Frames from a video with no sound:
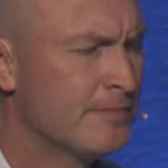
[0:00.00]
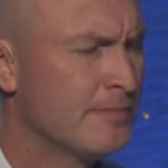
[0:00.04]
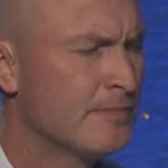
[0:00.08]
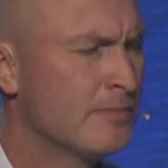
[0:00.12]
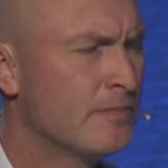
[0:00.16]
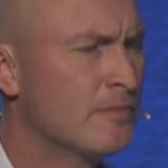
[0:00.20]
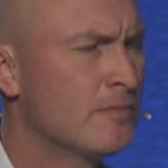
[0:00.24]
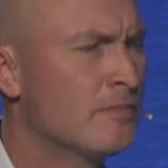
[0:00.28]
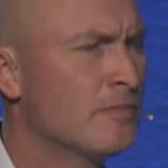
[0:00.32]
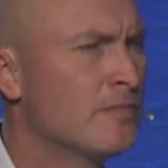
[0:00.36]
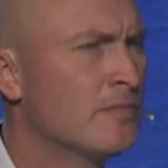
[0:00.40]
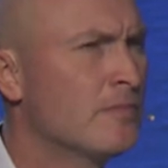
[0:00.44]

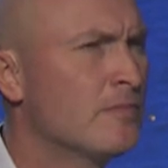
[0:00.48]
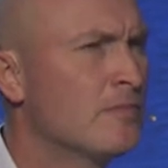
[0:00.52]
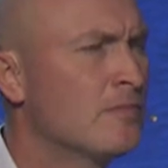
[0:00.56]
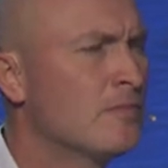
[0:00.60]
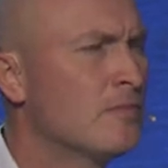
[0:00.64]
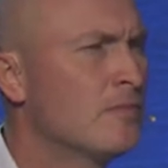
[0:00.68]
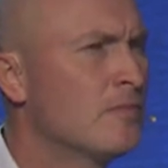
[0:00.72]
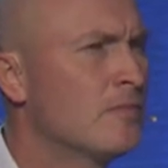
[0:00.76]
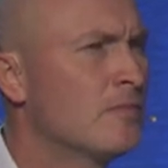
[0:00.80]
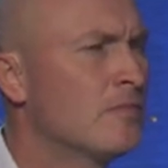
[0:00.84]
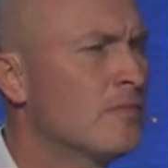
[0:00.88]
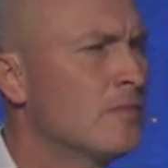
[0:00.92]

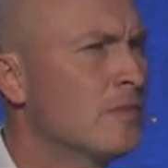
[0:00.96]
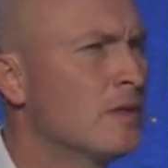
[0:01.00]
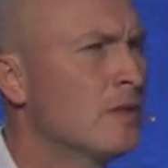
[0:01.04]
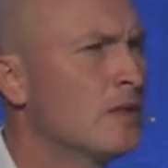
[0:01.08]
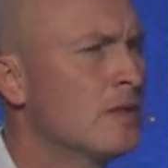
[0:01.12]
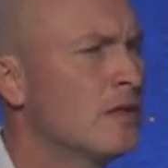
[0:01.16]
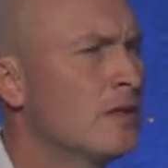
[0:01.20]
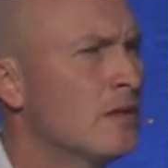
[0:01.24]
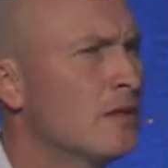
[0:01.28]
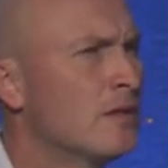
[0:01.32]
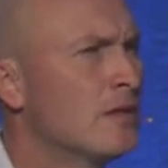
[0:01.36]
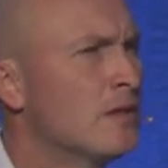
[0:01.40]

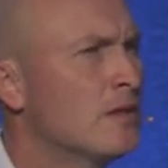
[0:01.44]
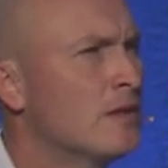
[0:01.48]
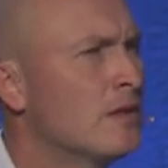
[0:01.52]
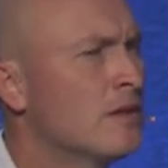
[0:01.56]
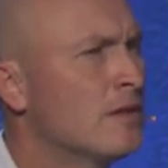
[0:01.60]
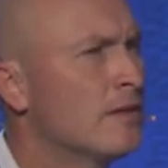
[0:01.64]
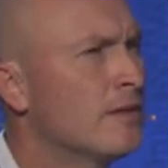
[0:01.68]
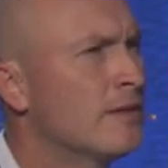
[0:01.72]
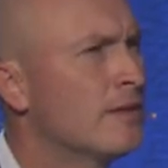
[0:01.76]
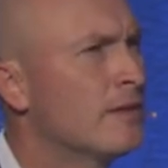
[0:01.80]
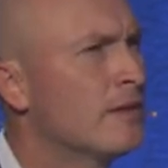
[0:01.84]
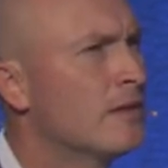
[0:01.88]

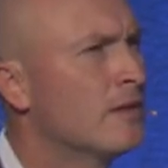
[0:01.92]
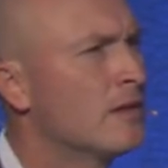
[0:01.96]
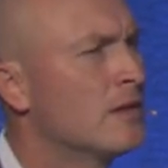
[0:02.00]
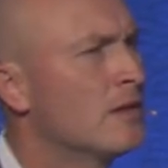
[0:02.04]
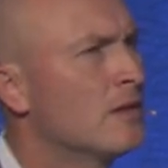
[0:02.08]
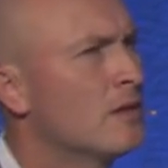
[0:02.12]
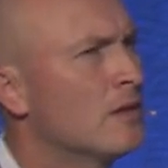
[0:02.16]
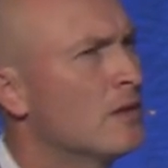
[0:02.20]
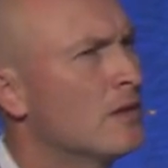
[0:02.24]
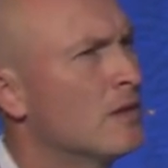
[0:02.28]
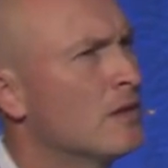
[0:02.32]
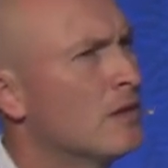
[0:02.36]

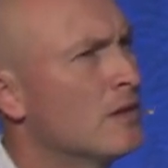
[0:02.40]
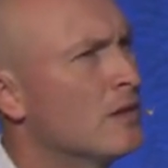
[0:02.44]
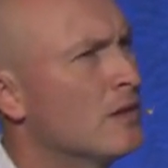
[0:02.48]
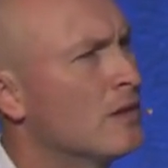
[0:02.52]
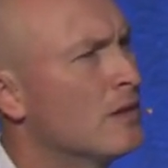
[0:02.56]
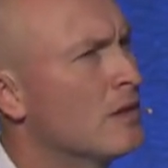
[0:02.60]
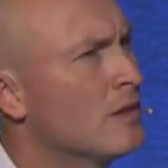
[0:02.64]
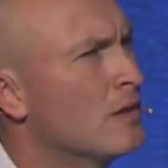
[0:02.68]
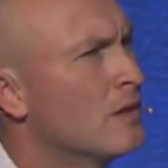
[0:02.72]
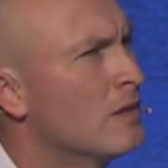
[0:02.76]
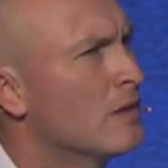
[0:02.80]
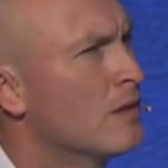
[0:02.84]

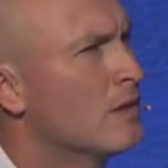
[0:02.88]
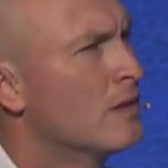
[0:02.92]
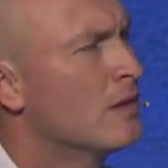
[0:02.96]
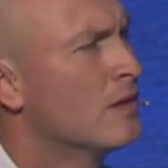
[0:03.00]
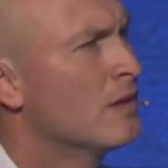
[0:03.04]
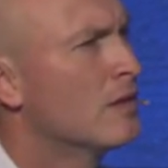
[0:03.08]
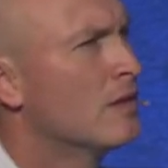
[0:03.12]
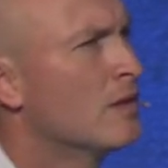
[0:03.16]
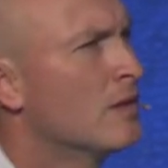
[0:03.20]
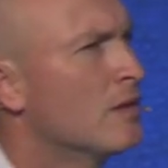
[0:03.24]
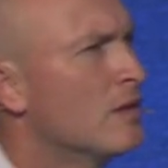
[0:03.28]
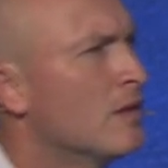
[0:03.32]

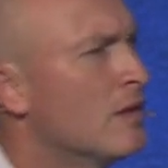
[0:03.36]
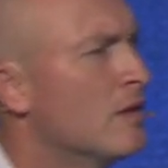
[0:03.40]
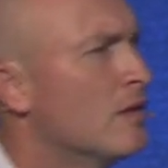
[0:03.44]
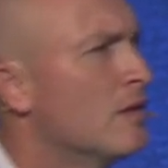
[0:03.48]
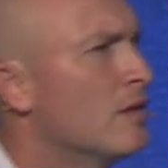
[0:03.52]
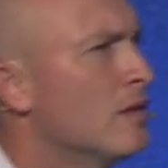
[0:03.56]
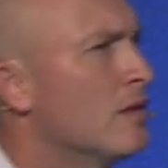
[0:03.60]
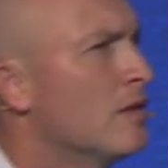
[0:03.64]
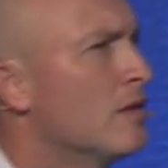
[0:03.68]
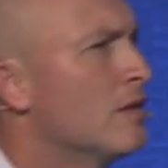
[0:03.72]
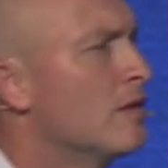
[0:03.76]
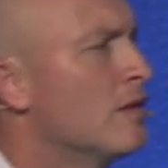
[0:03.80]

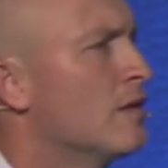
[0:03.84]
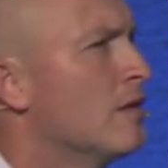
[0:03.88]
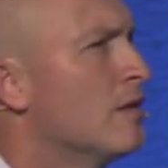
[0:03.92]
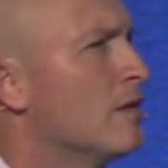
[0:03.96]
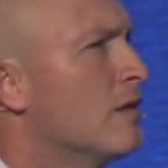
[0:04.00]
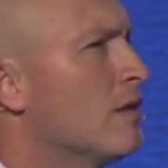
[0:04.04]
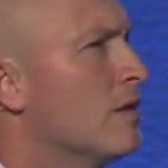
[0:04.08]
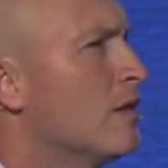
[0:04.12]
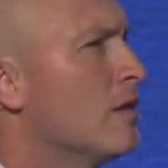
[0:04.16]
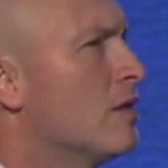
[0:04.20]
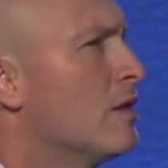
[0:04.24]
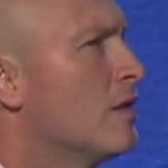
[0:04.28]

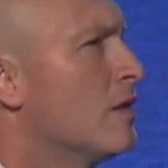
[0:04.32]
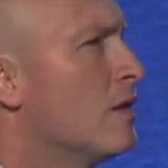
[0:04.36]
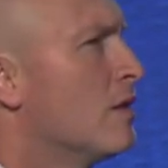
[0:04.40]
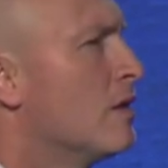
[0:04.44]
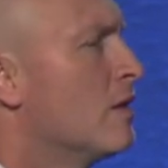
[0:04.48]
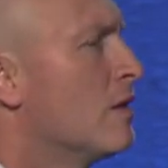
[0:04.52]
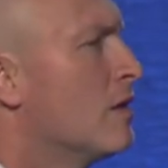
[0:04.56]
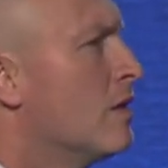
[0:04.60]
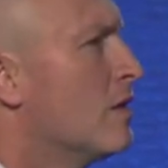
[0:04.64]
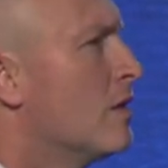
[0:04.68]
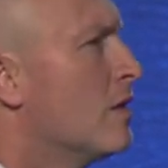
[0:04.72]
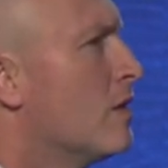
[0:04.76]

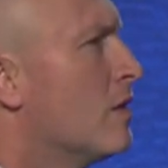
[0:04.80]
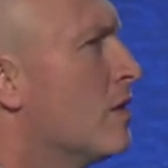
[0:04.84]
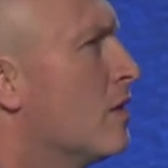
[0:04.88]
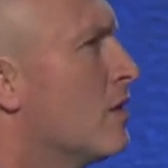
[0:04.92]
(silence)